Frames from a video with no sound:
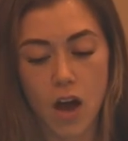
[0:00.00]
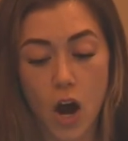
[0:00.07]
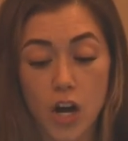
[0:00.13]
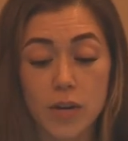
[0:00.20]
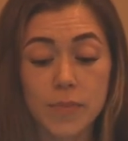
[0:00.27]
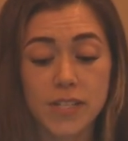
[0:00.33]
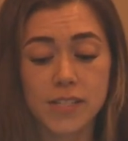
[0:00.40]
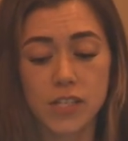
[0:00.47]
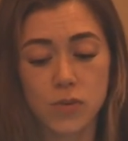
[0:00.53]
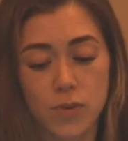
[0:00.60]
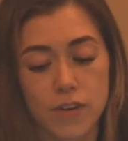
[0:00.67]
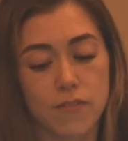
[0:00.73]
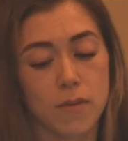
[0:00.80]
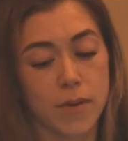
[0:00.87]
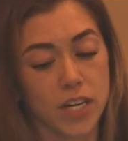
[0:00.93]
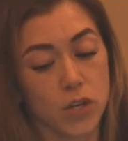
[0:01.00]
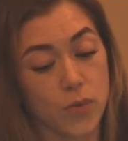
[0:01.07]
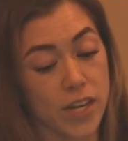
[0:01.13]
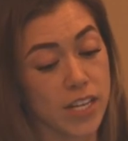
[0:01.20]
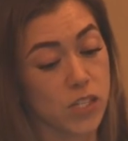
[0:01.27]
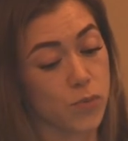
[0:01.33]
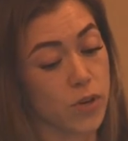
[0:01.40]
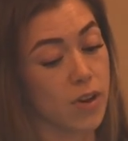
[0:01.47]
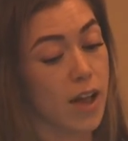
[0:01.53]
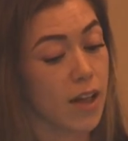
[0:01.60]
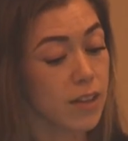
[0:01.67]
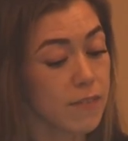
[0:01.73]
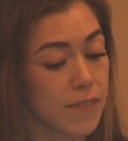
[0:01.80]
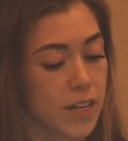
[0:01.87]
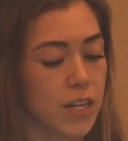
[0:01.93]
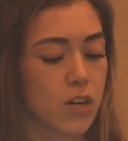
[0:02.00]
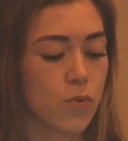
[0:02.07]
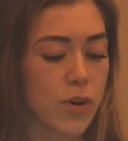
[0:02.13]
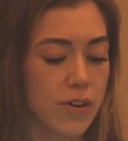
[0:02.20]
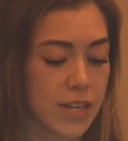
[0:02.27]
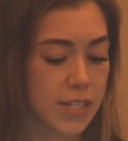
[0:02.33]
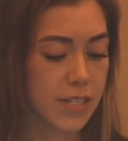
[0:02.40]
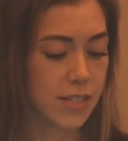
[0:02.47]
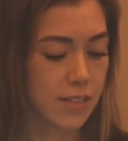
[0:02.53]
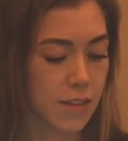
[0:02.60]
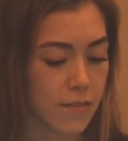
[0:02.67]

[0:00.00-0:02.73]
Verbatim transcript: Artemis is one of the many ways we are elevating awareness